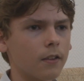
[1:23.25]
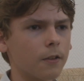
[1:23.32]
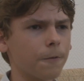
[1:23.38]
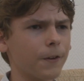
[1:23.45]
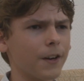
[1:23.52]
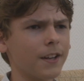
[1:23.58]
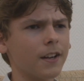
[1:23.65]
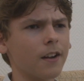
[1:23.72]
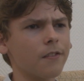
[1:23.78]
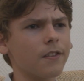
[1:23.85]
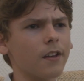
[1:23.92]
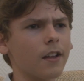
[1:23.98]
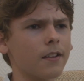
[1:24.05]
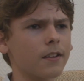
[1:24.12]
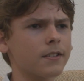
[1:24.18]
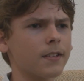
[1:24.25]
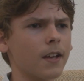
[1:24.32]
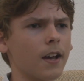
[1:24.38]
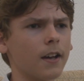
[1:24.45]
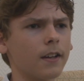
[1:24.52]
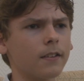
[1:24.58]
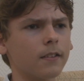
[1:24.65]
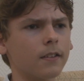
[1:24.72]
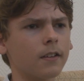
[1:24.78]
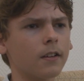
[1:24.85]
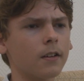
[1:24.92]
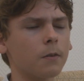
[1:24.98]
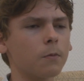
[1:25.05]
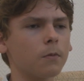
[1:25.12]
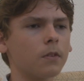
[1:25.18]
The phonetic, on the other side,
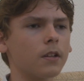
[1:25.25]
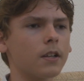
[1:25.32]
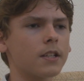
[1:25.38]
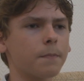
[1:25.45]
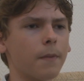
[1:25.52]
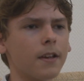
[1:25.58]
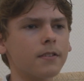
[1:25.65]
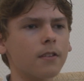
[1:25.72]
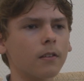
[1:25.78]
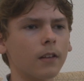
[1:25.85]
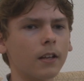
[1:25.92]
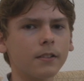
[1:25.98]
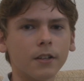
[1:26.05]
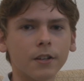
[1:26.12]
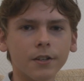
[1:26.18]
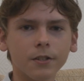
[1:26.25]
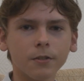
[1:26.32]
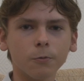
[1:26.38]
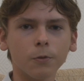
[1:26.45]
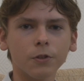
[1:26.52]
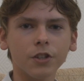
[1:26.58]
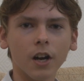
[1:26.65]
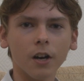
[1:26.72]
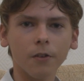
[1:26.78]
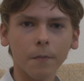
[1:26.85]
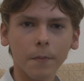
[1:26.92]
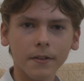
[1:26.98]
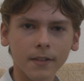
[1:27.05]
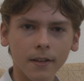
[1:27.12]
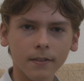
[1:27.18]
is based on letters which are
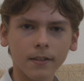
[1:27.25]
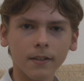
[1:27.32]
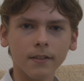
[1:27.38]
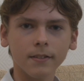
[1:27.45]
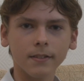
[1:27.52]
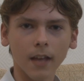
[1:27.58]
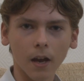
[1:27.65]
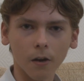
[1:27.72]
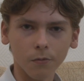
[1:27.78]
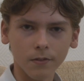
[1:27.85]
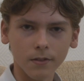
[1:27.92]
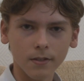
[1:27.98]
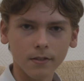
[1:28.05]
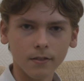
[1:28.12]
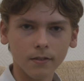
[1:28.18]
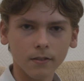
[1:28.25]
representing sounds.